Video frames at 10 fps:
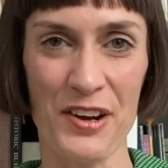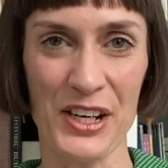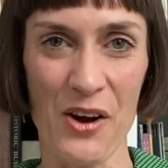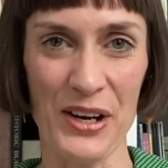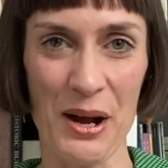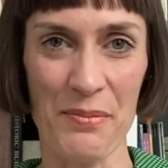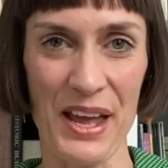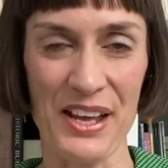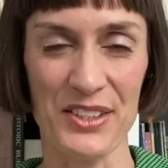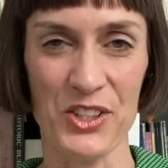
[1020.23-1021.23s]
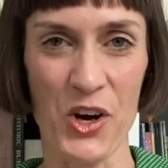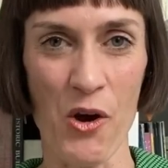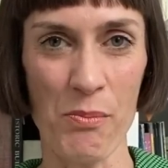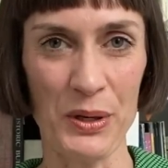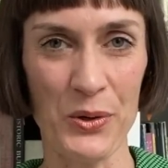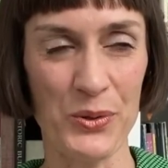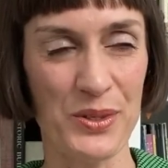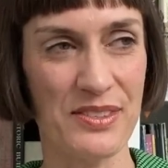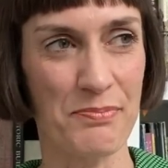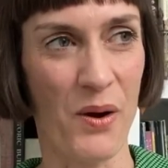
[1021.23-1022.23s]
going up there as a child
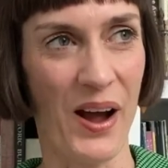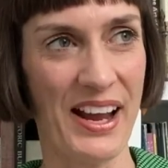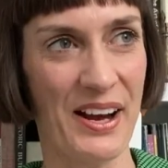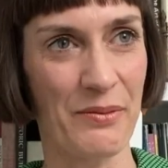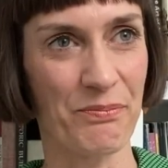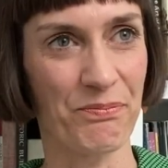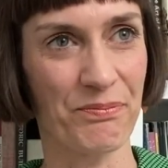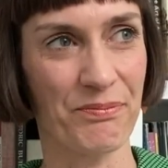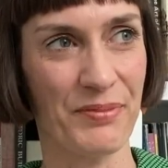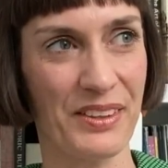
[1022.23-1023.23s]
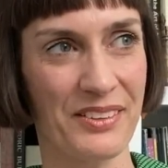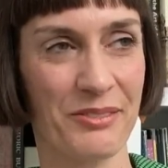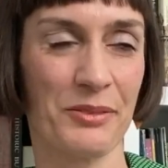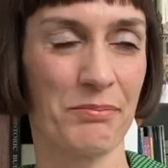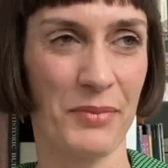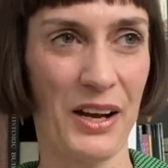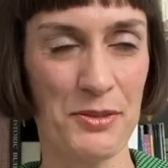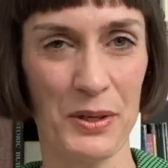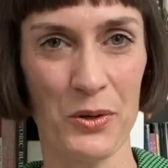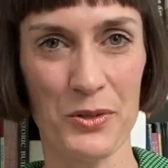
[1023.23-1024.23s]
because my
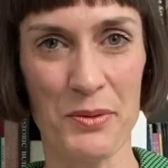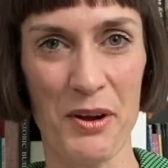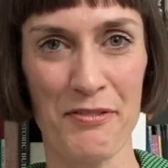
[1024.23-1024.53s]
husband calls her my